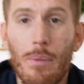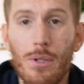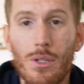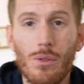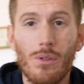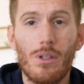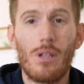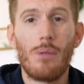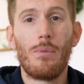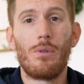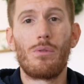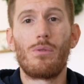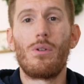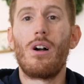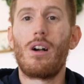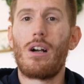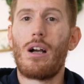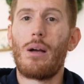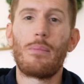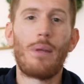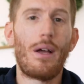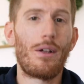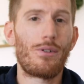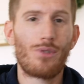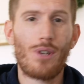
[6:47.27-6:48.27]
But don't get me wrong,
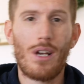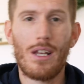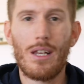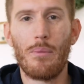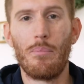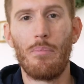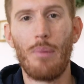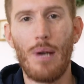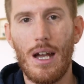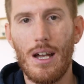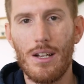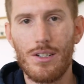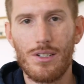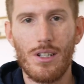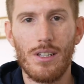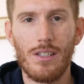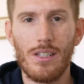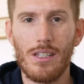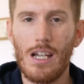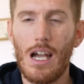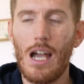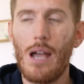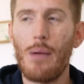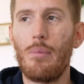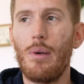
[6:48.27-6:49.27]
I'm not trying to bash on
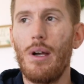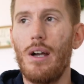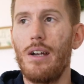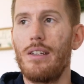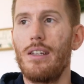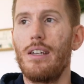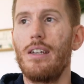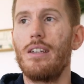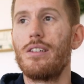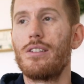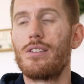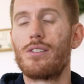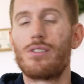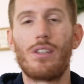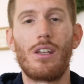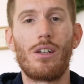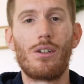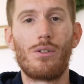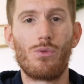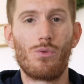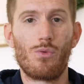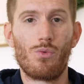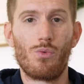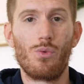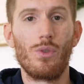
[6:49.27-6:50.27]
the iPad. It is like
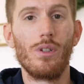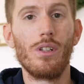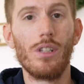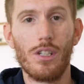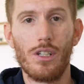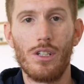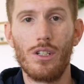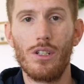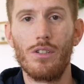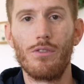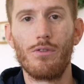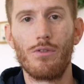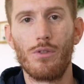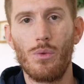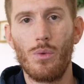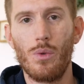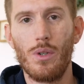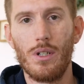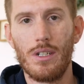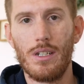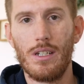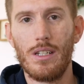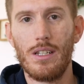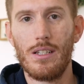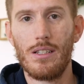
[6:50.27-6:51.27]
really good for
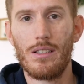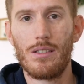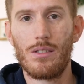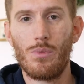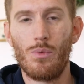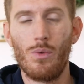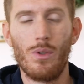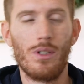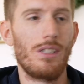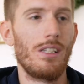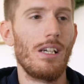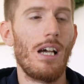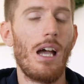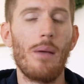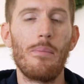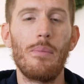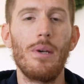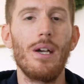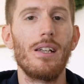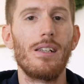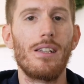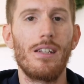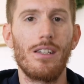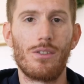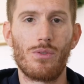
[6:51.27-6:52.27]
what it is. What the
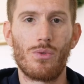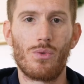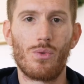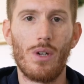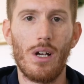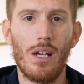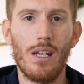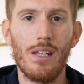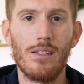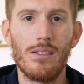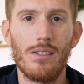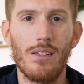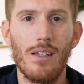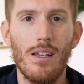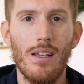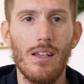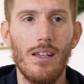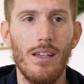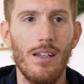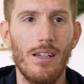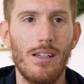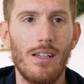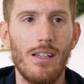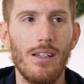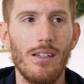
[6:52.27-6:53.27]
iPad gets right,
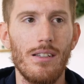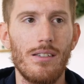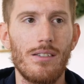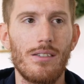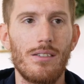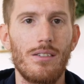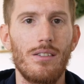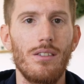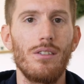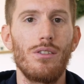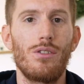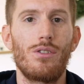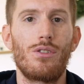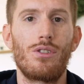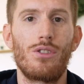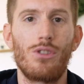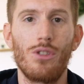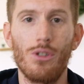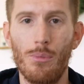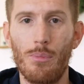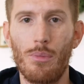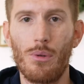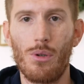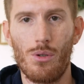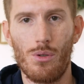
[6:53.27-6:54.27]
it gets
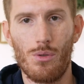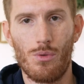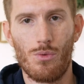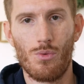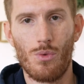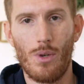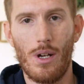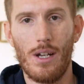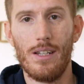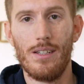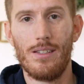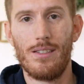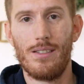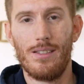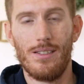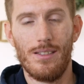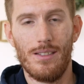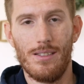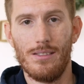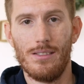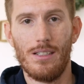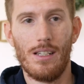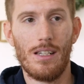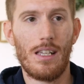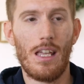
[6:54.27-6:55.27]
super right.
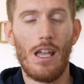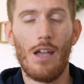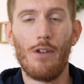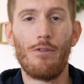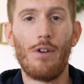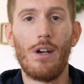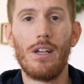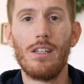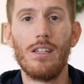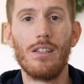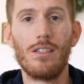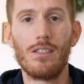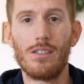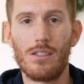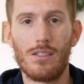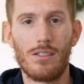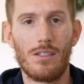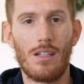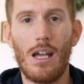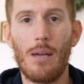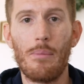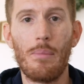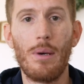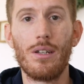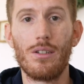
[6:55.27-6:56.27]
Like if I need to
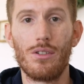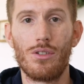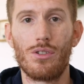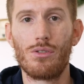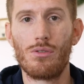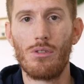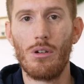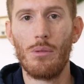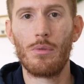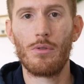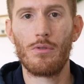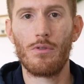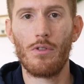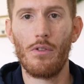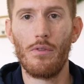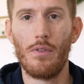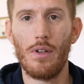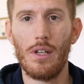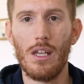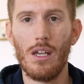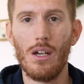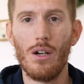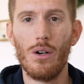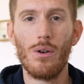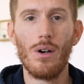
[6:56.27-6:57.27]
type out a script for a
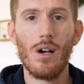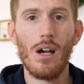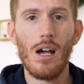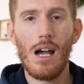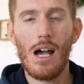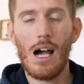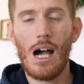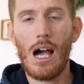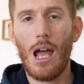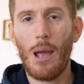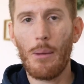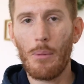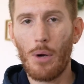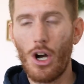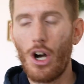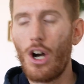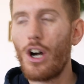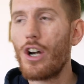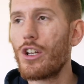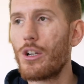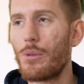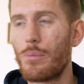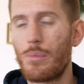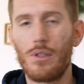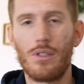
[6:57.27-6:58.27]
video, I'm
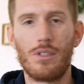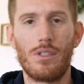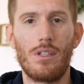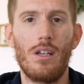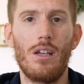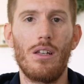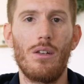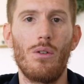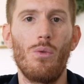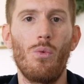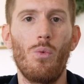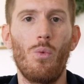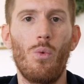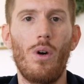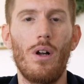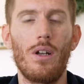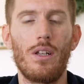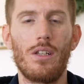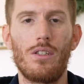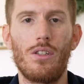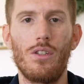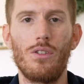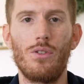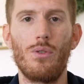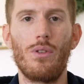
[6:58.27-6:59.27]
100%
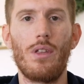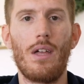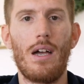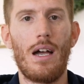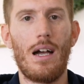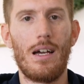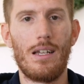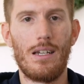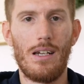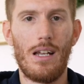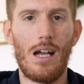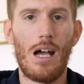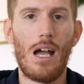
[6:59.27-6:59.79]
wanting to do that on an